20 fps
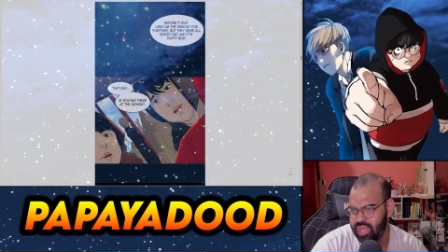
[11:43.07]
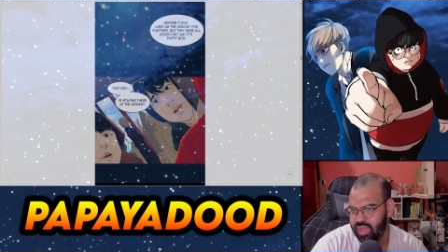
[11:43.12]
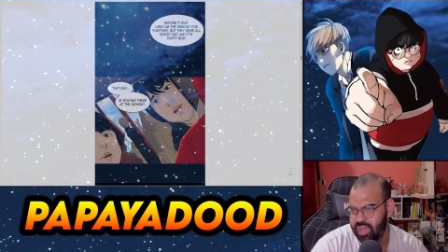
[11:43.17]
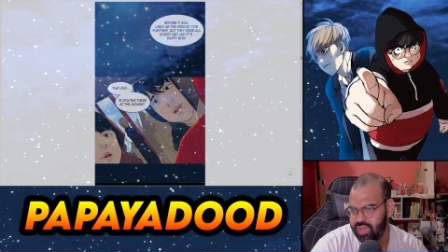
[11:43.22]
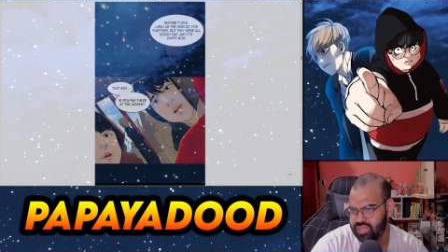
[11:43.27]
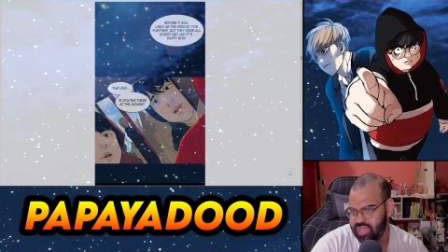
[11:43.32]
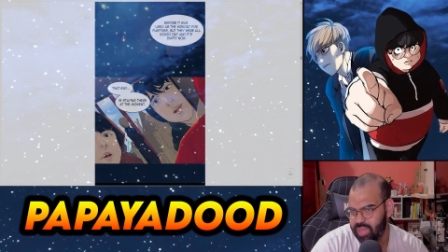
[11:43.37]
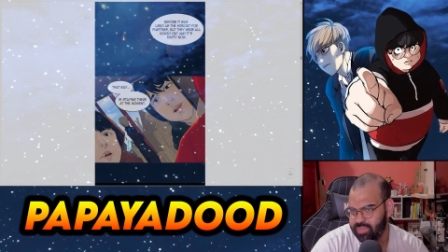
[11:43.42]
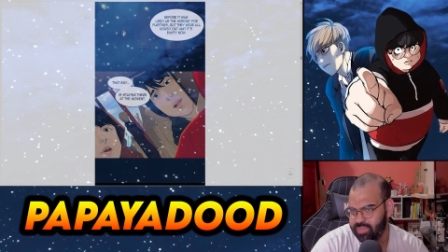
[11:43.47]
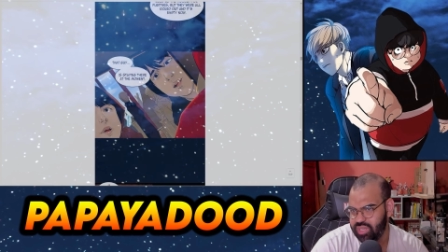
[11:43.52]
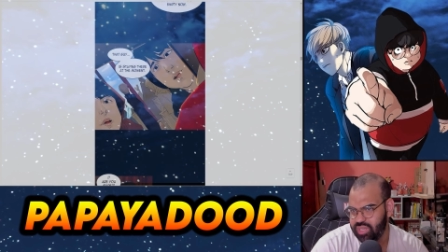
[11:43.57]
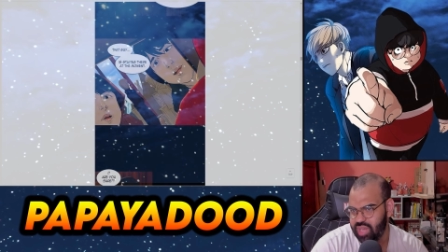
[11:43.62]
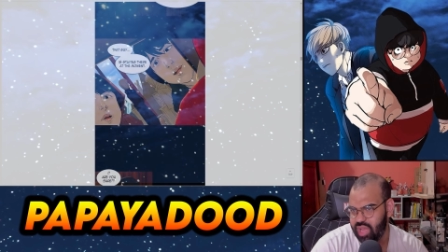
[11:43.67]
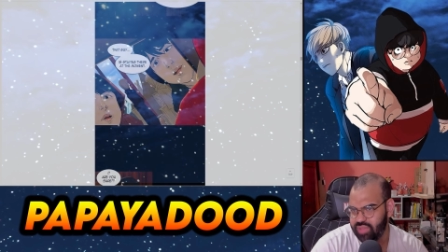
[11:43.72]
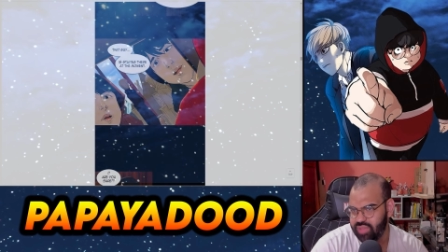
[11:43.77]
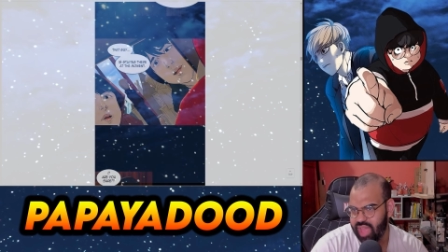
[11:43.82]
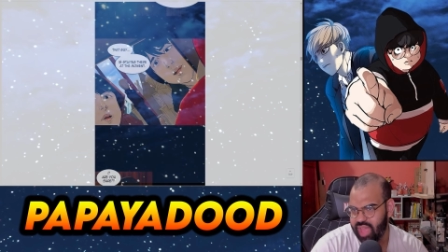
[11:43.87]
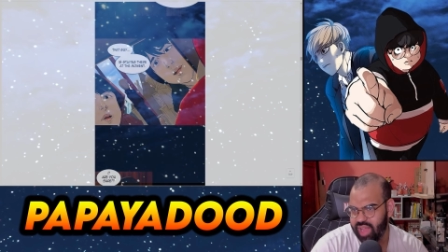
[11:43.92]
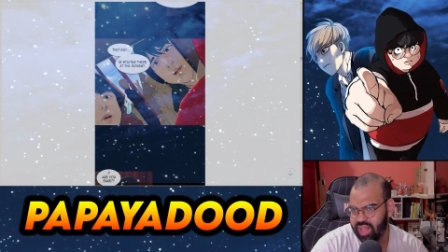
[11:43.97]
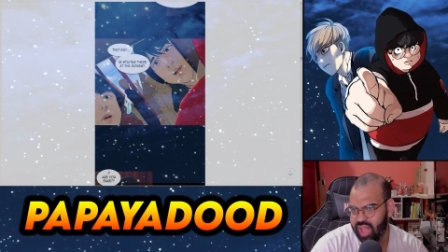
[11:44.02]
it's empty now.
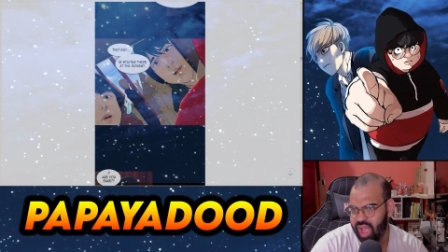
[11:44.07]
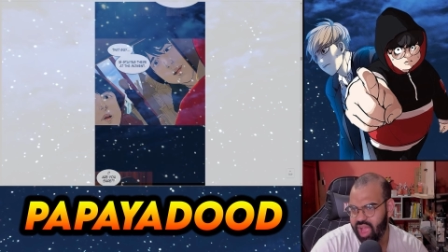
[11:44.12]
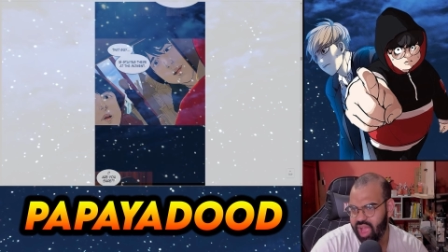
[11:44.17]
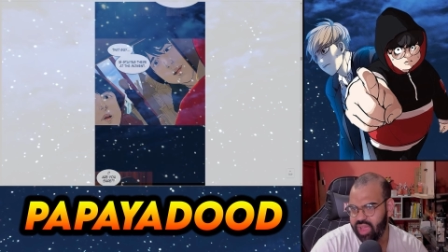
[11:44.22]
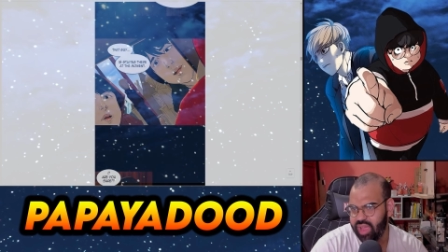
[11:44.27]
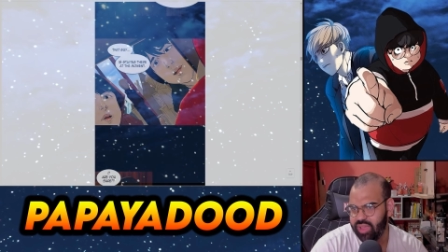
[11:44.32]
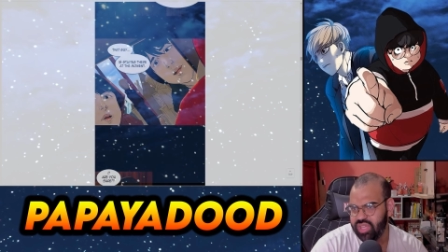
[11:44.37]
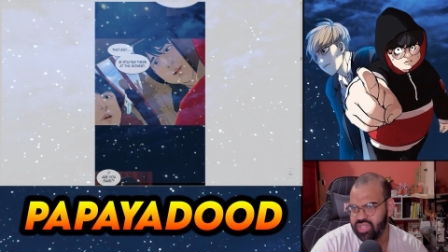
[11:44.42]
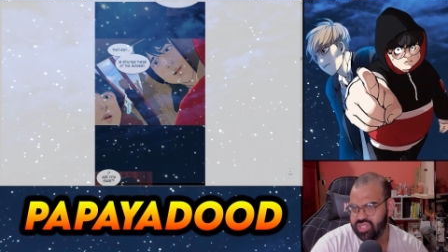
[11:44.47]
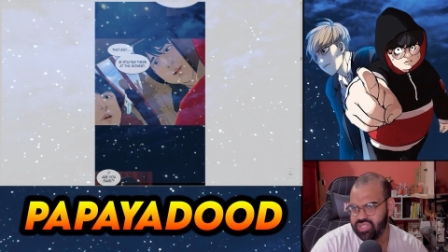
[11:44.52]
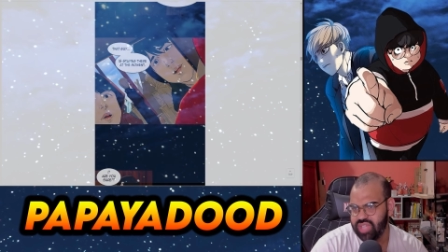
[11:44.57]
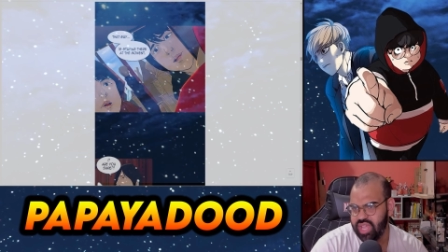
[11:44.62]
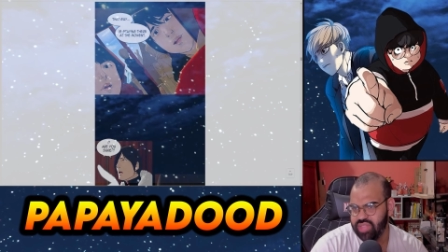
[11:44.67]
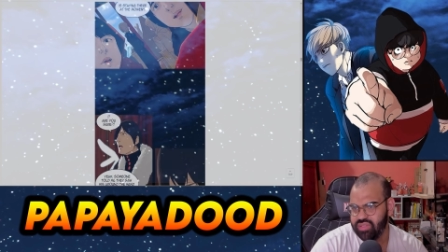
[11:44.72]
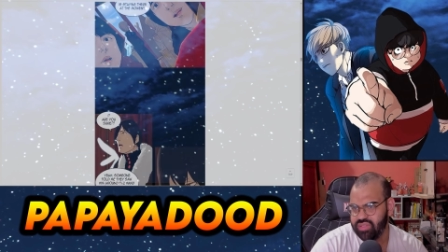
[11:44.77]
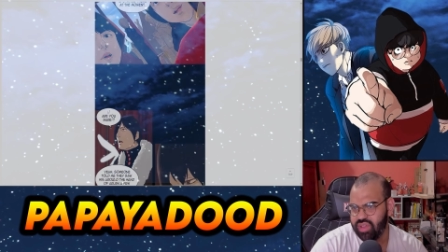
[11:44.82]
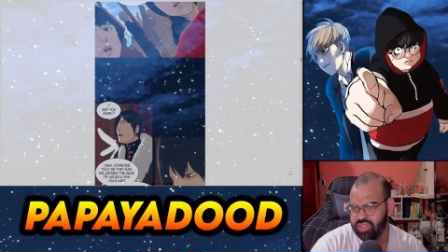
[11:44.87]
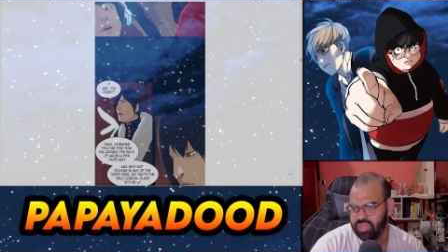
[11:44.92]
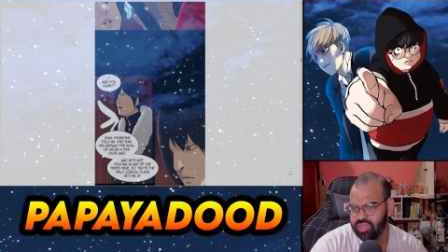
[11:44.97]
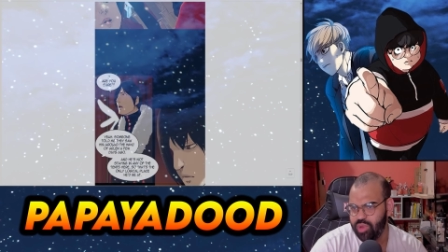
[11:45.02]
That guy staying
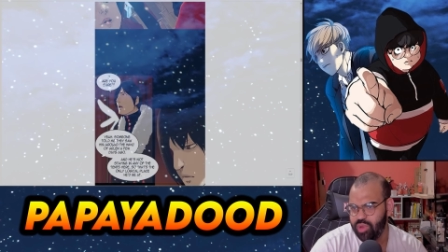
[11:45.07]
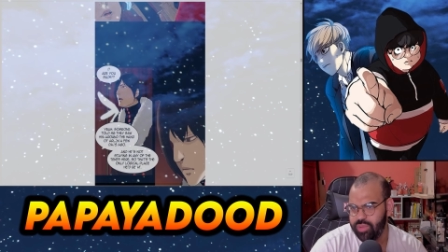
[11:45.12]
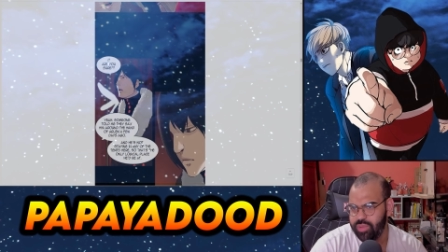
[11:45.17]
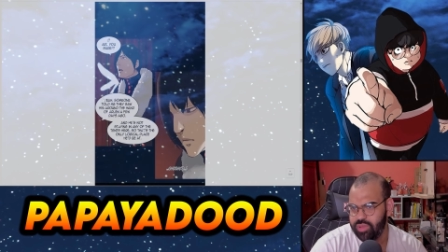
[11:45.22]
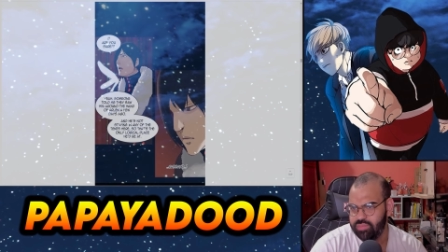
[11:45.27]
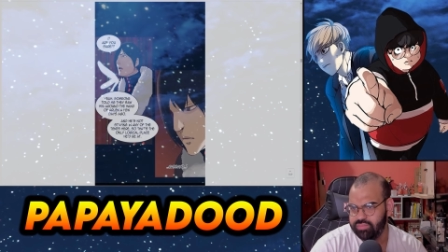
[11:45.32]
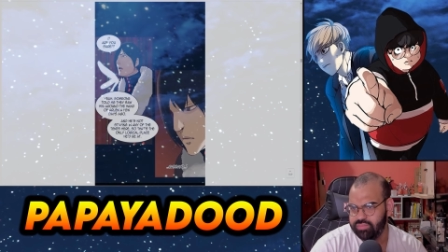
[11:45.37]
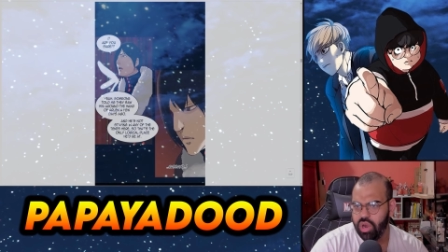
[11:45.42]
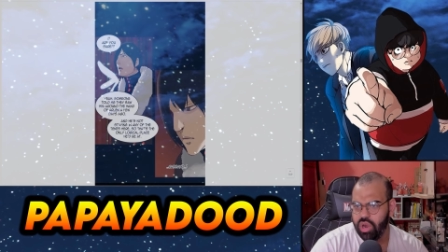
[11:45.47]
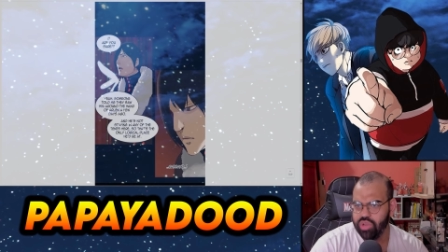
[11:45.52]
there at the moment.